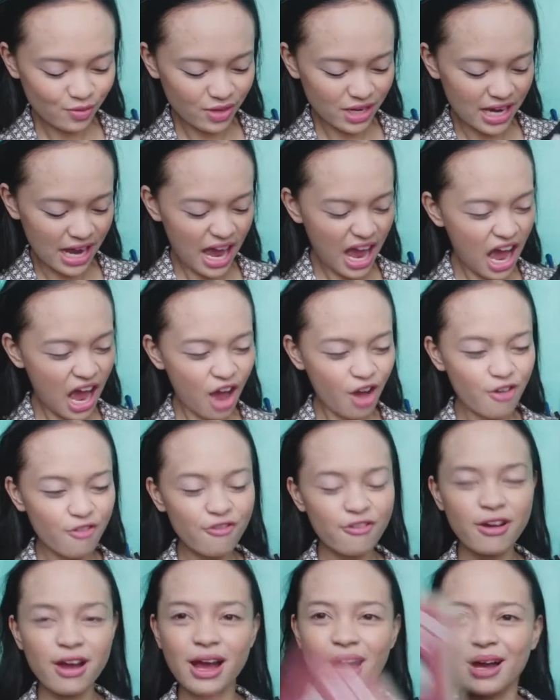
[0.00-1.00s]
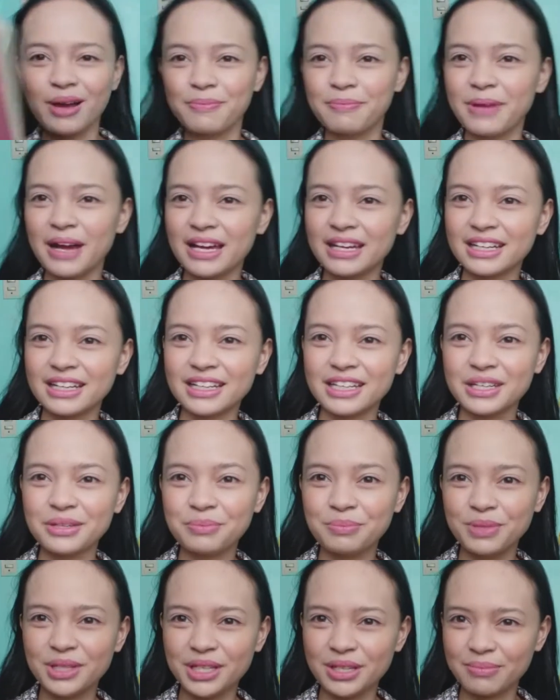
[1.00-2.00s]
We have Para
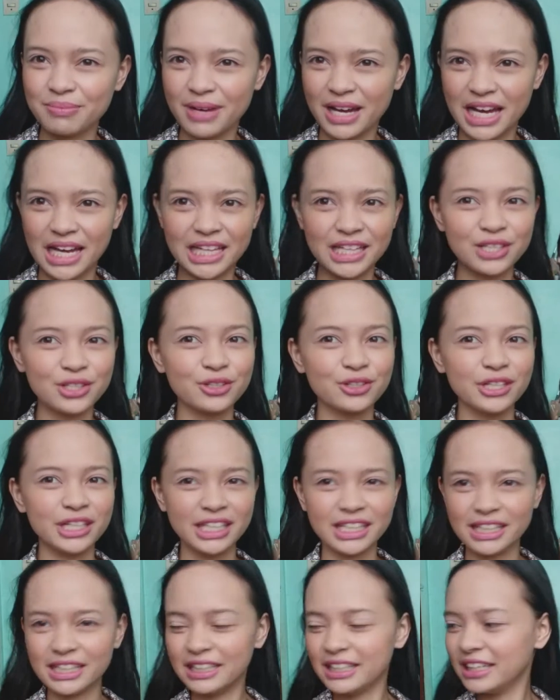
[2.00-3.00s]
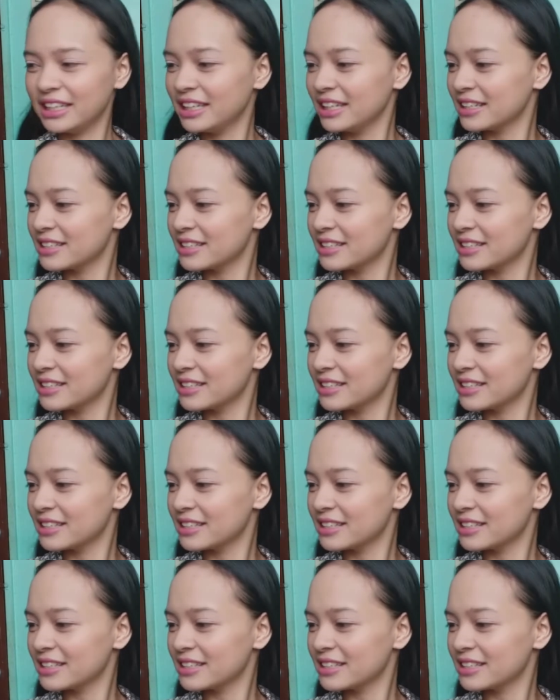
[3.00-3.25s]
B by Ricky B.